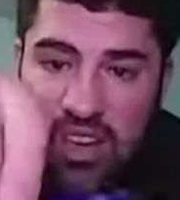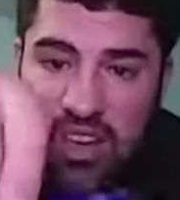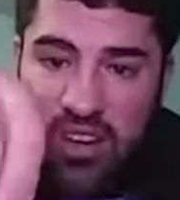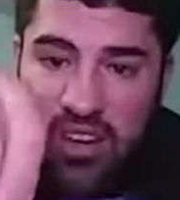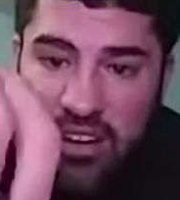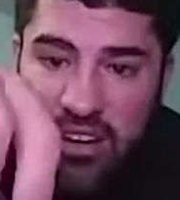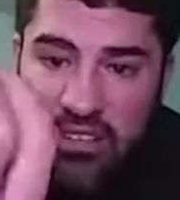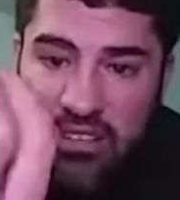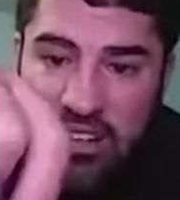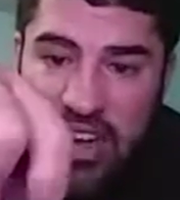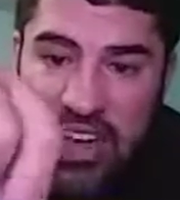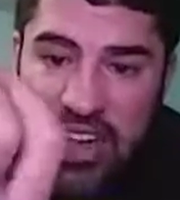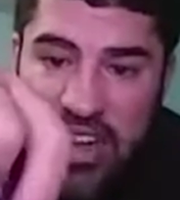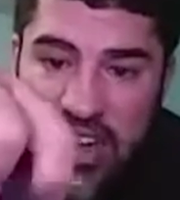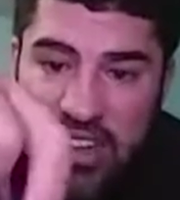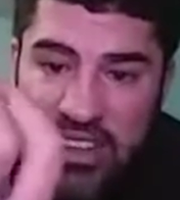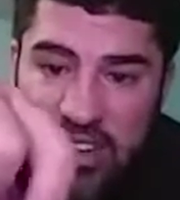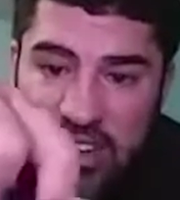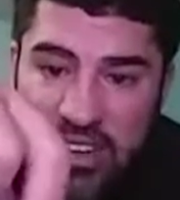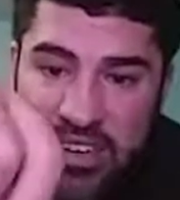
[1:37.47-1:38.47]
All
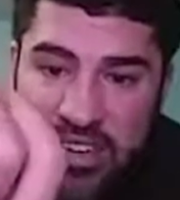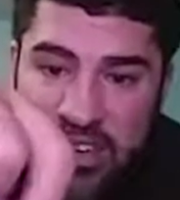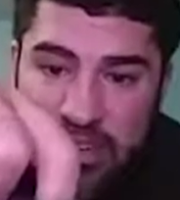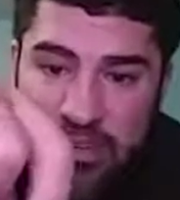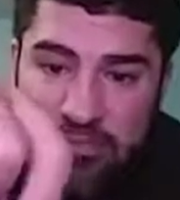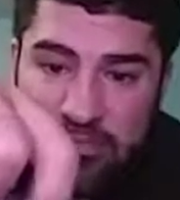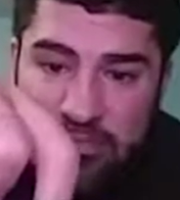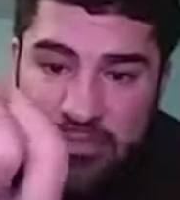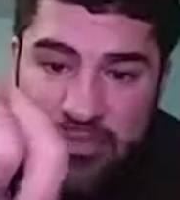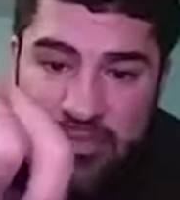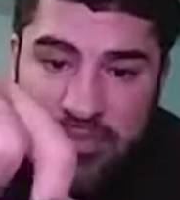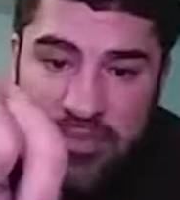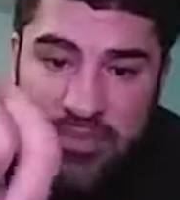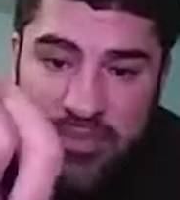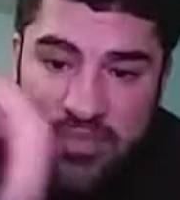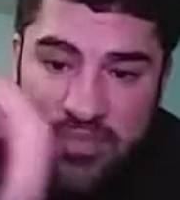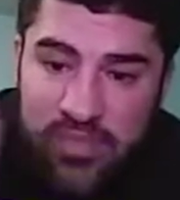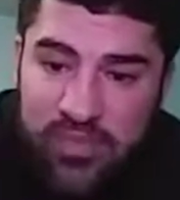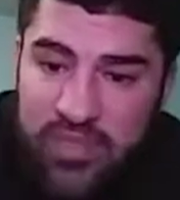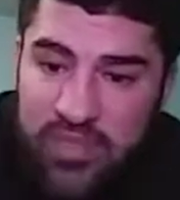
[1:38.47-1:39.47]
right. Um,
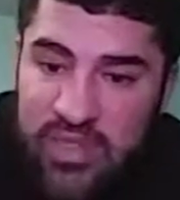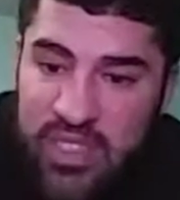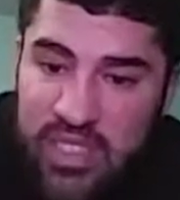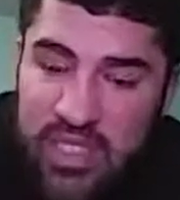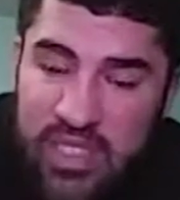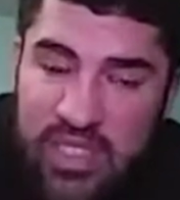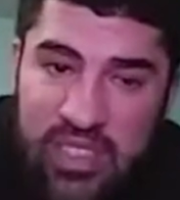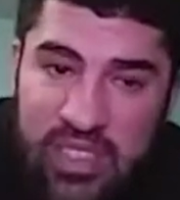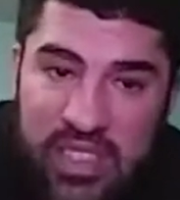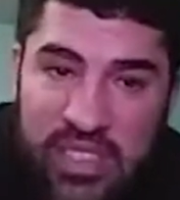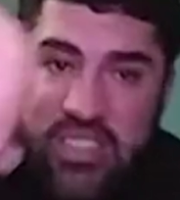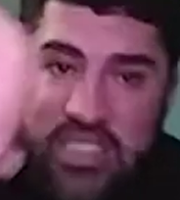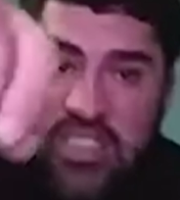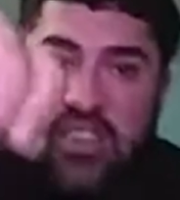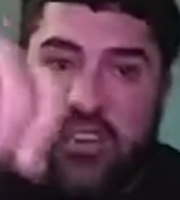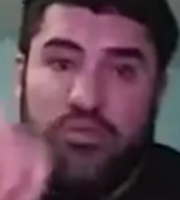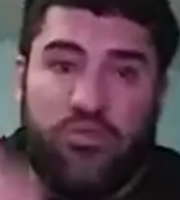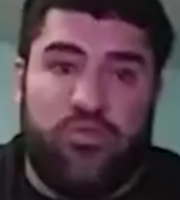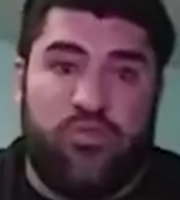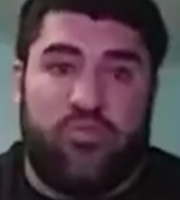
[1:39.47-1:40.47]
this
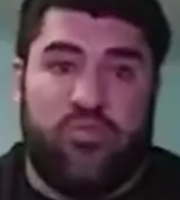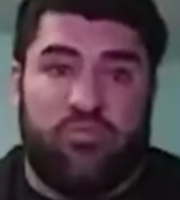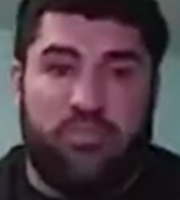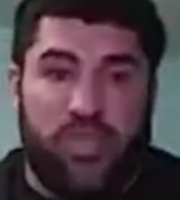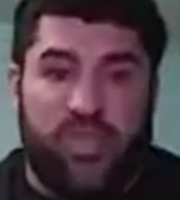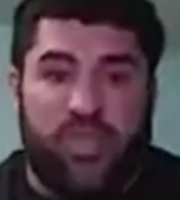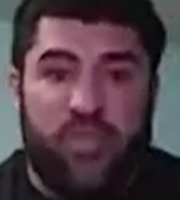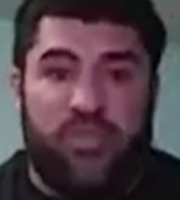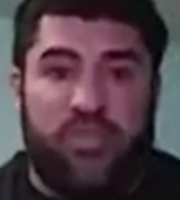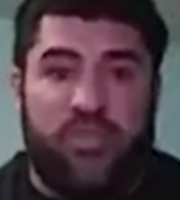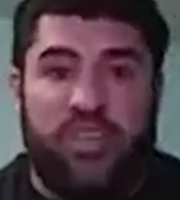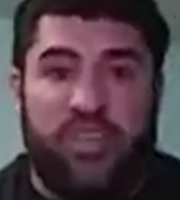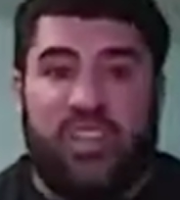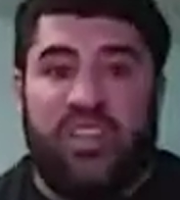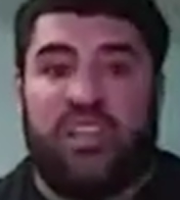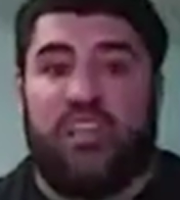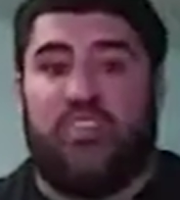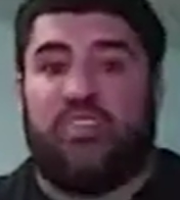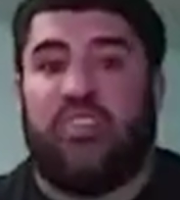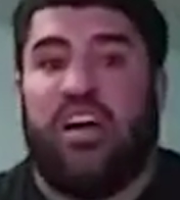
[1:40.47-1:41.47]
stuff will make you feel
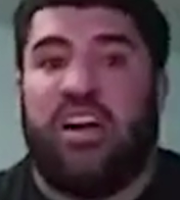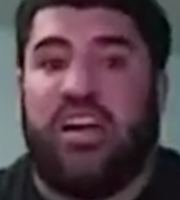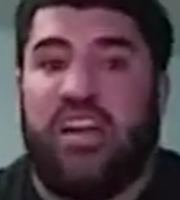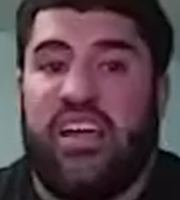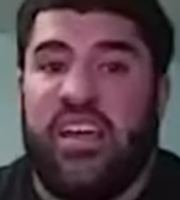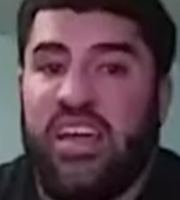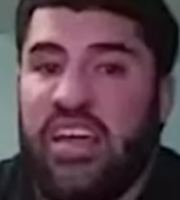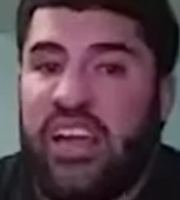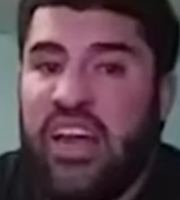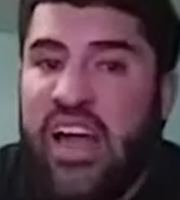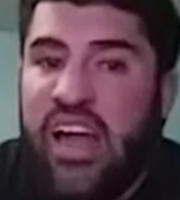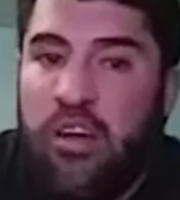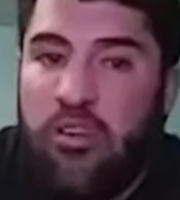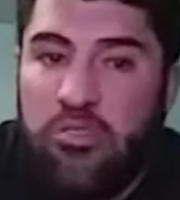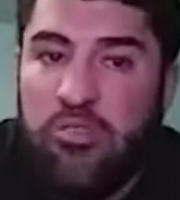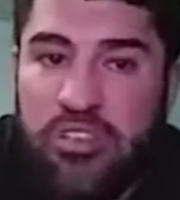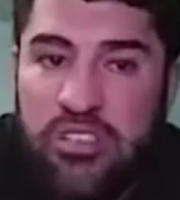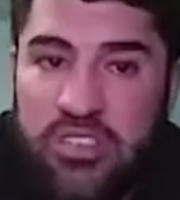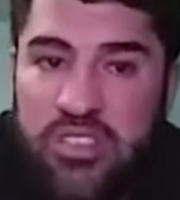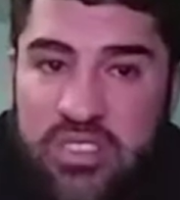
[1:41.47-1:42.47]
like you got eight
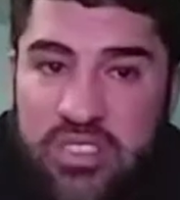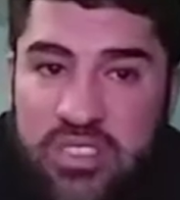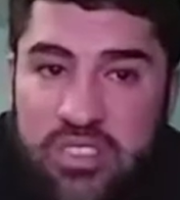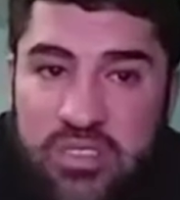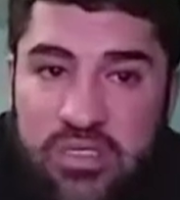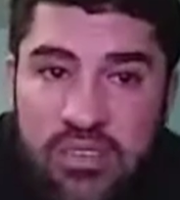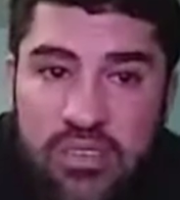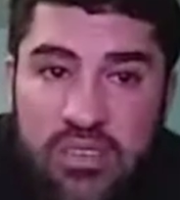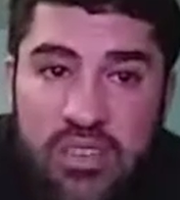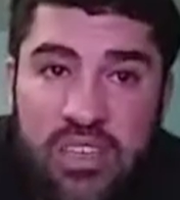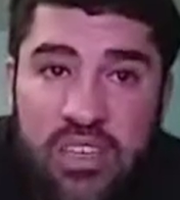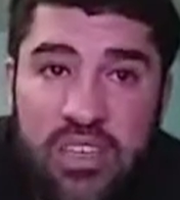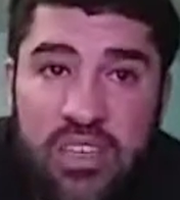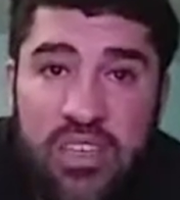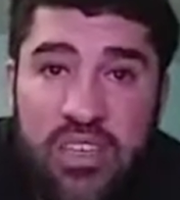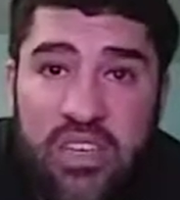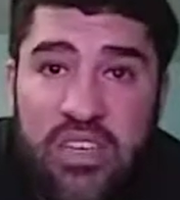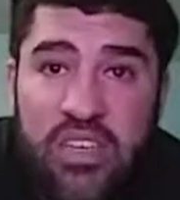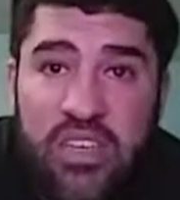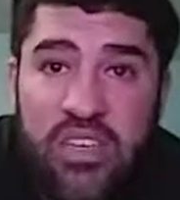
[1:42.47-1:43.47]
hours.
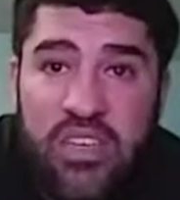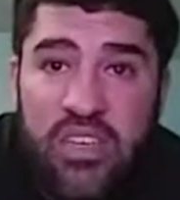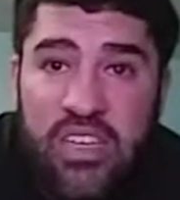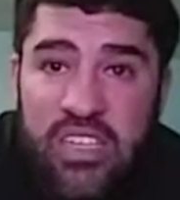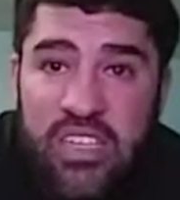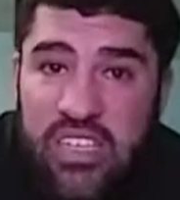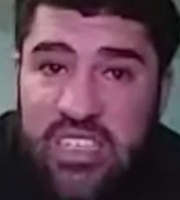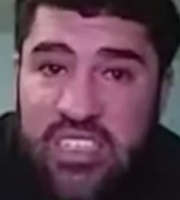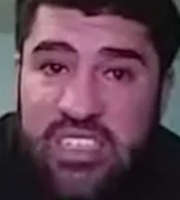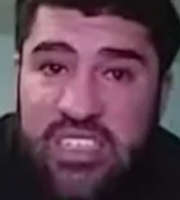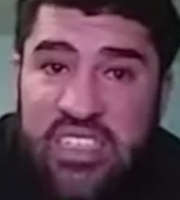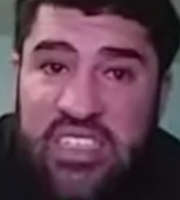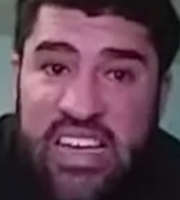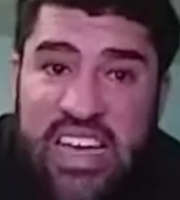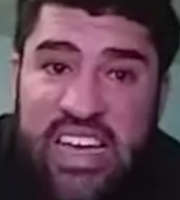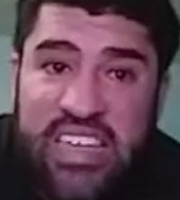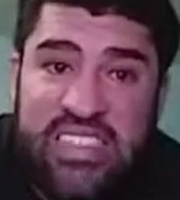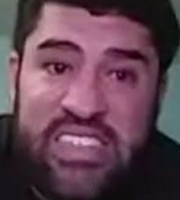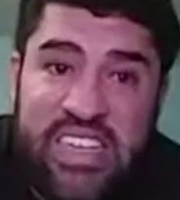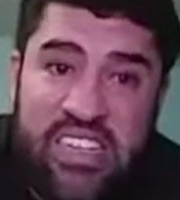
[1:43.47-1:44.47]
It doesn't
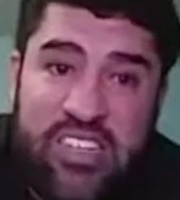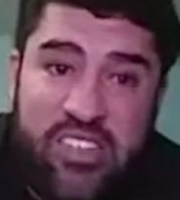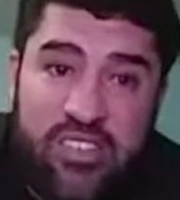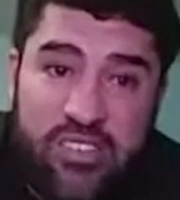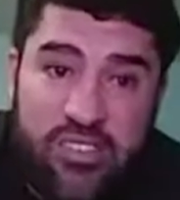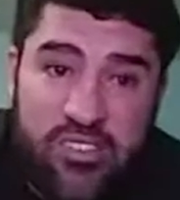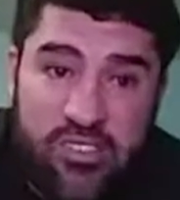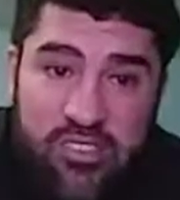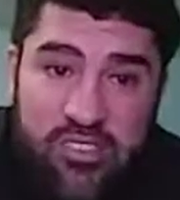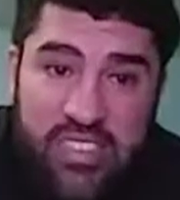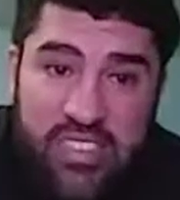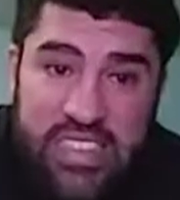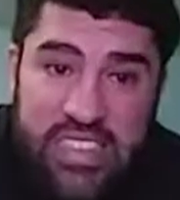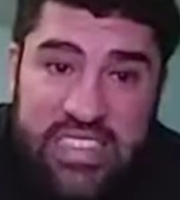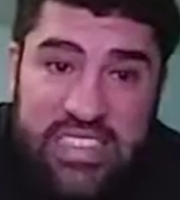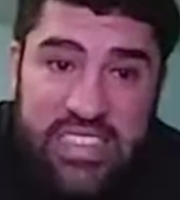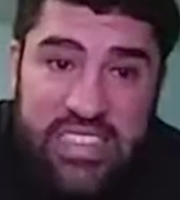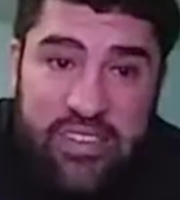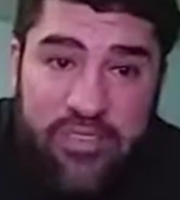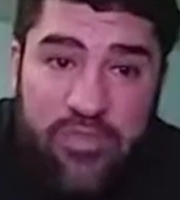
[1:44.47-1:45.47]
last that long. It only
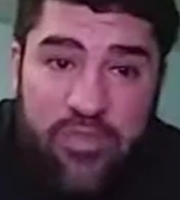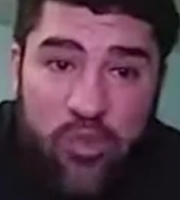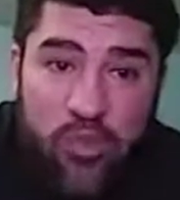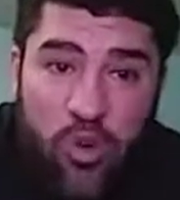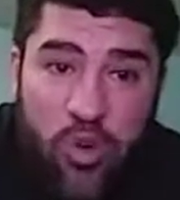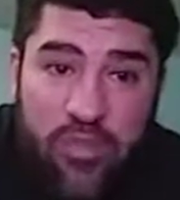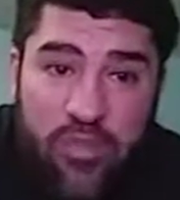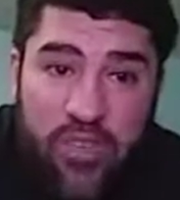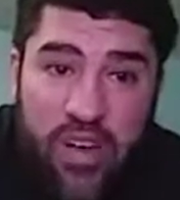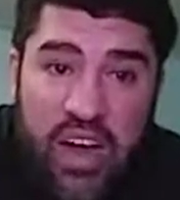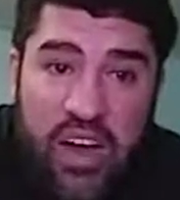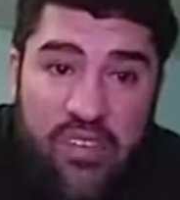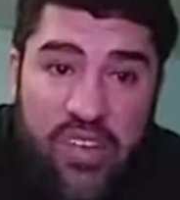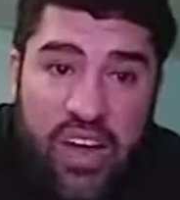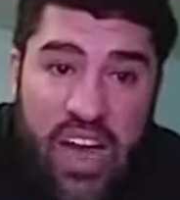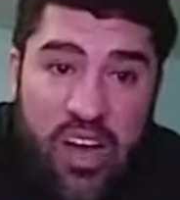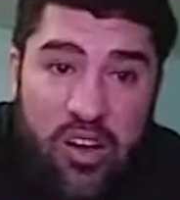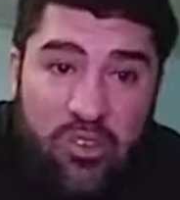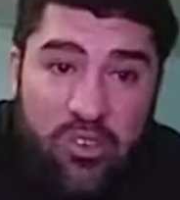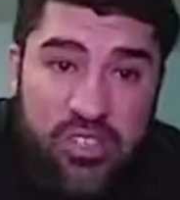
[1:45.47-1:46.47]
lasts like four or five
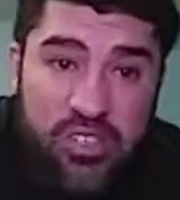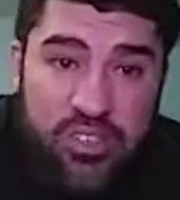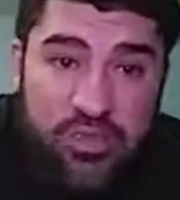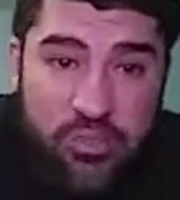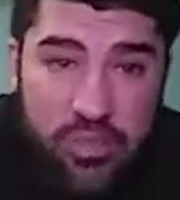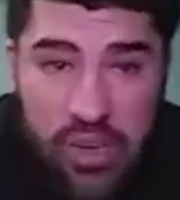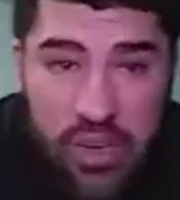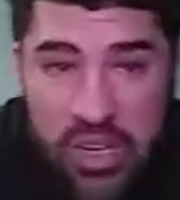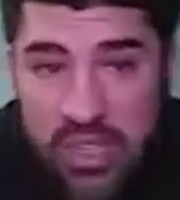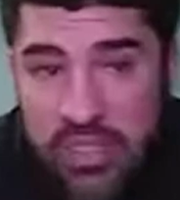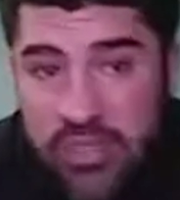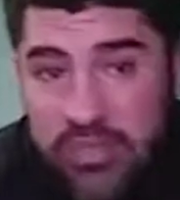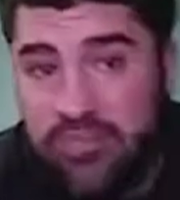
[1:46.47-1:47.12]
hours, but